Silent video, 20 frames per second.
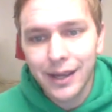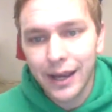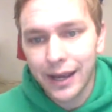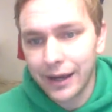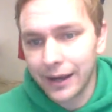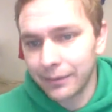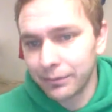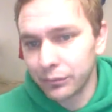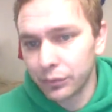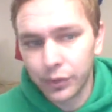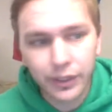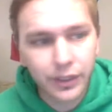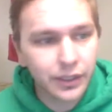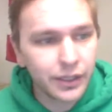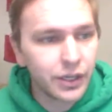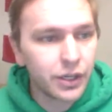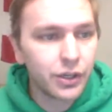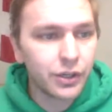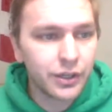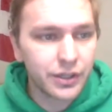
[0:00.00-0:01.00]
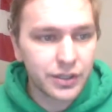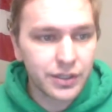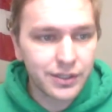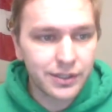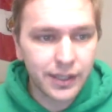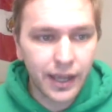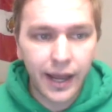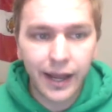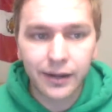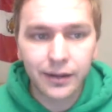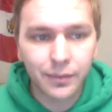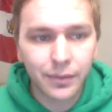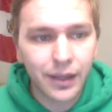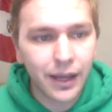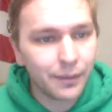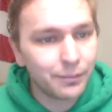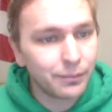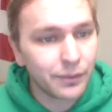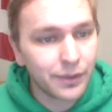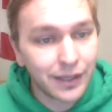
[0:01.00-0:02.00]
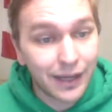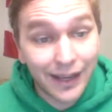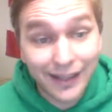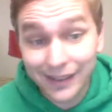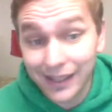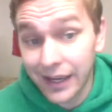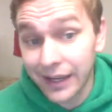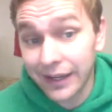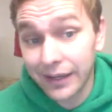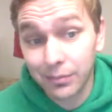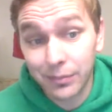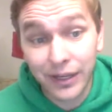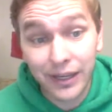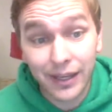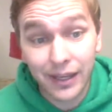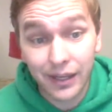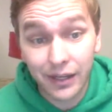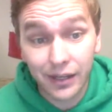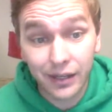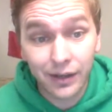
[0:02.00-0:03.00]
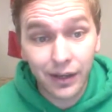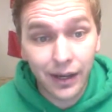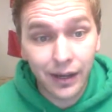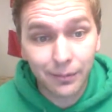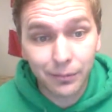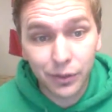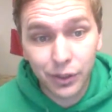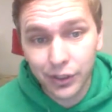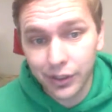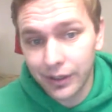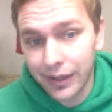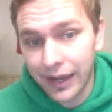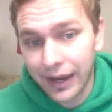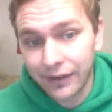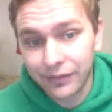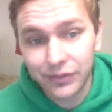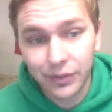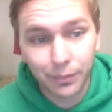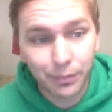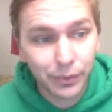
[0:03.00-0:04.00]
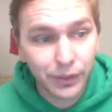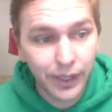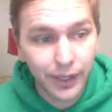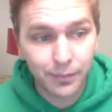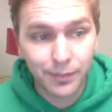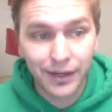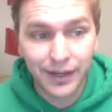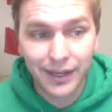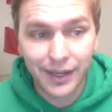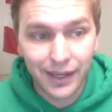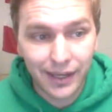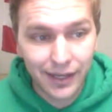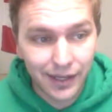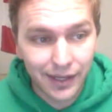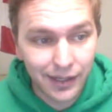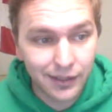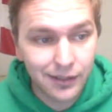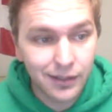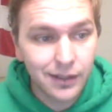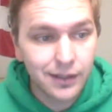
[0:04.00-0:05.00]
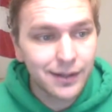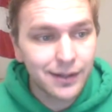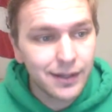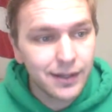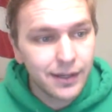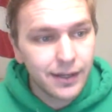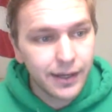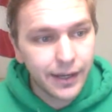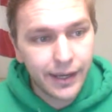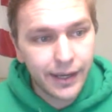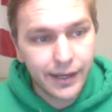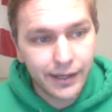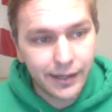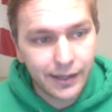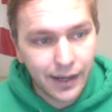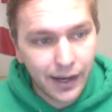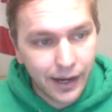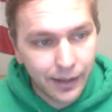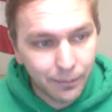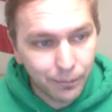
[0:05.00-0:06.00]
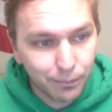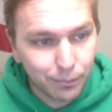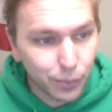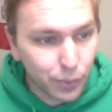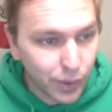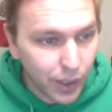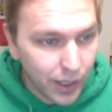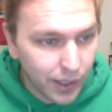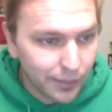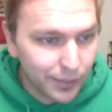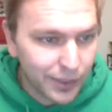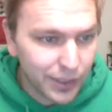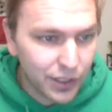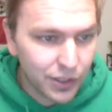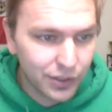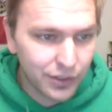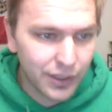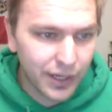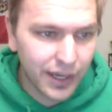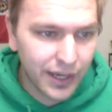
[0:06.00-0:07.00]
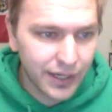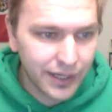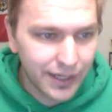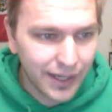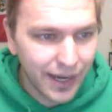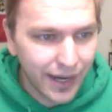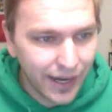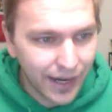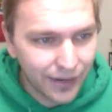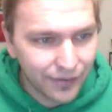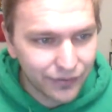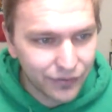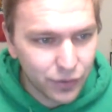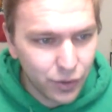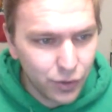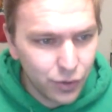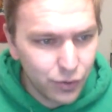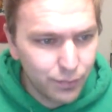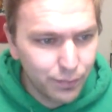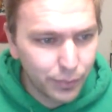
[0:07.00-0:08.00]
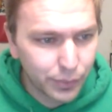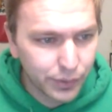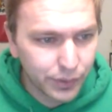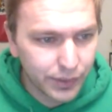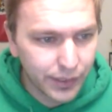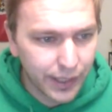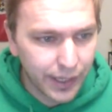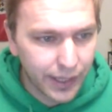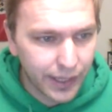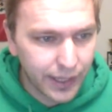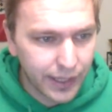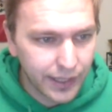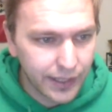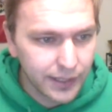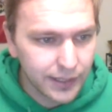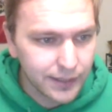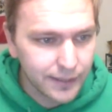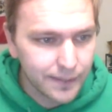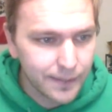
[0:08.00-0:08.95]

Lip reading: I'm really going to stack. I like McKinnon. I'm going to have to play McKinnon, and I'm probably going to have to play